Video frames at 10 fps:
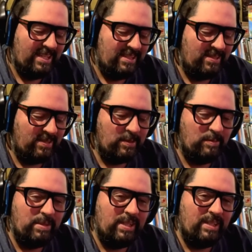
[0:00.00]
So
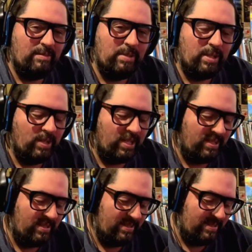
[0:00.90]
it'll be great
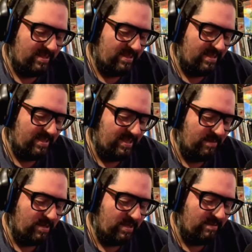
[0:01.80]
to see
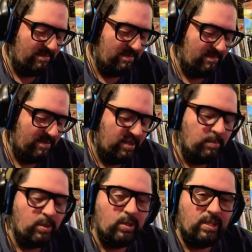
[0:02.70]
what the
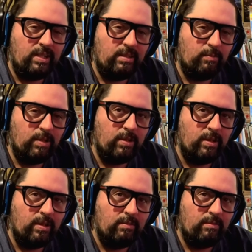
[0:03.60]
community and
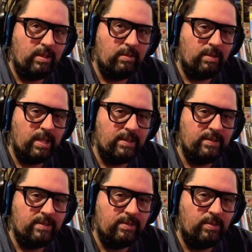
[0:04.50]
whatnot, has
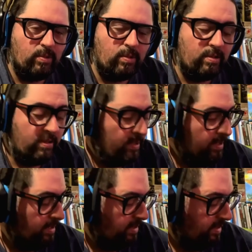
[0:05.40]
in store,
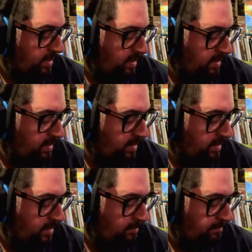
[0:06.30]
and
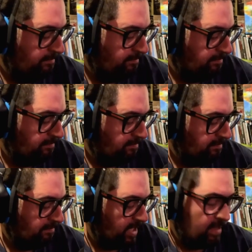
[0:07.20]

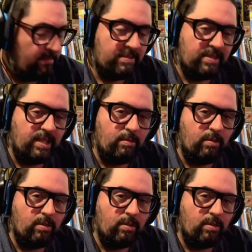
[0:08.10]
see how it all